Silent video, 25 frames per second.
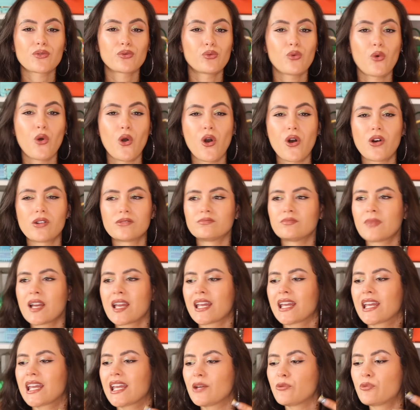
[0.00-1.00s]
worn
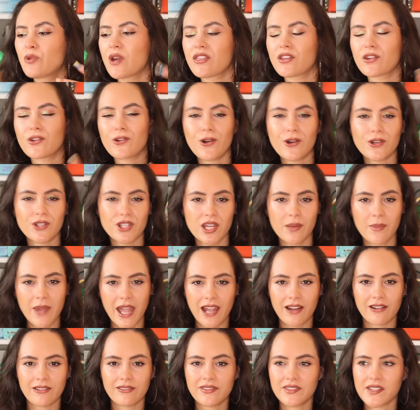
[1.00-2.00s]
with an autumn
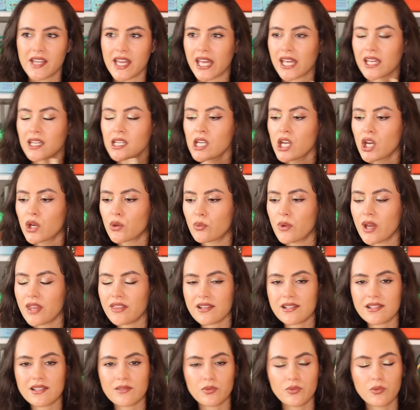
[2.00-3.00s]
outfit, with
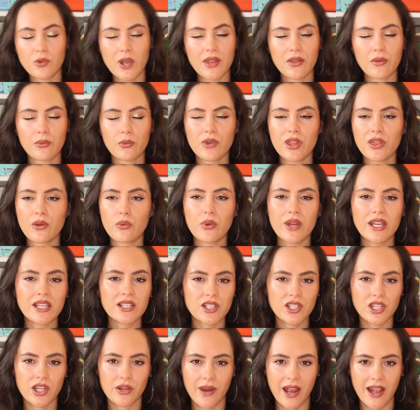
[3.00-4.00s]
a
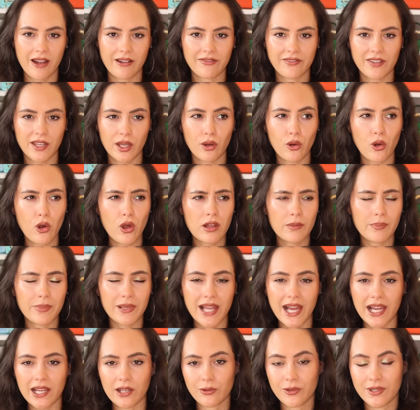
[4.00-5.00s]
winter outfit, all
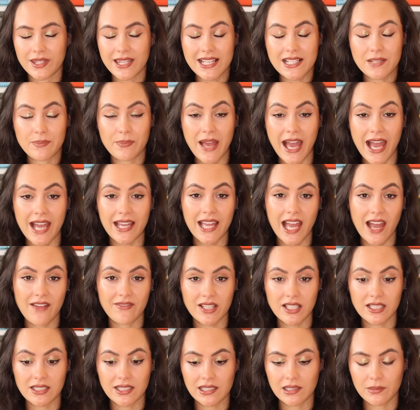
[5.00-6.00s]
black with this bag
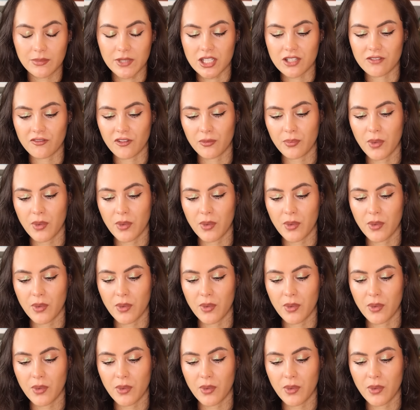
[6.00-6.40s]
having a little bit of a